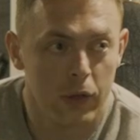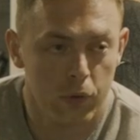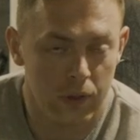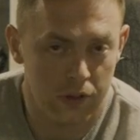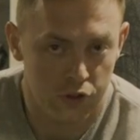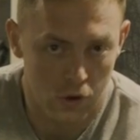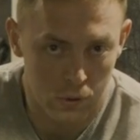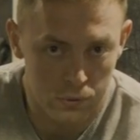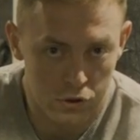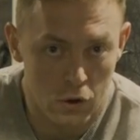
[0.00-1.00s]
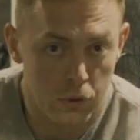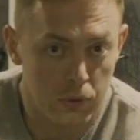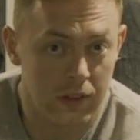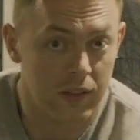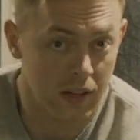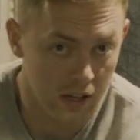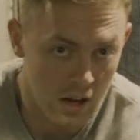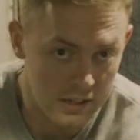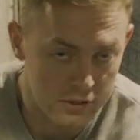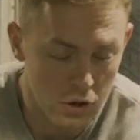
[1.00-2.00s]
through these struggles, going through these
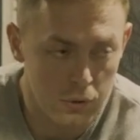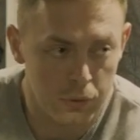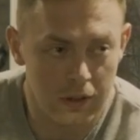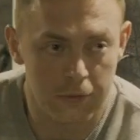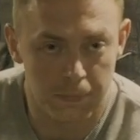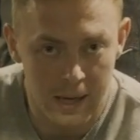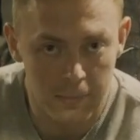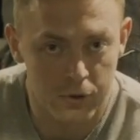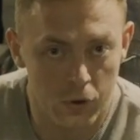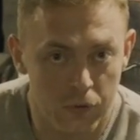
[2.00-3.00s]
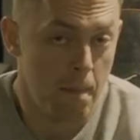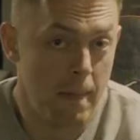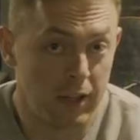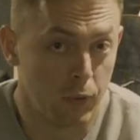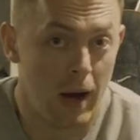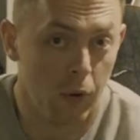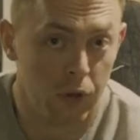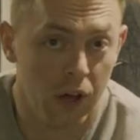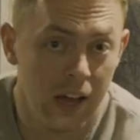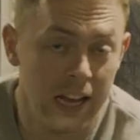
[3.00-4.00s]
declines, going through these blips of mental
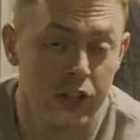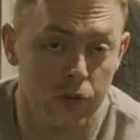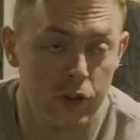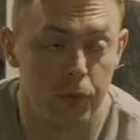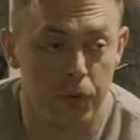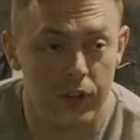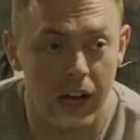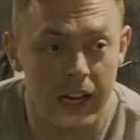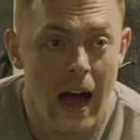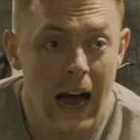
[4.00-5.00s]
health hindrance, we'll say,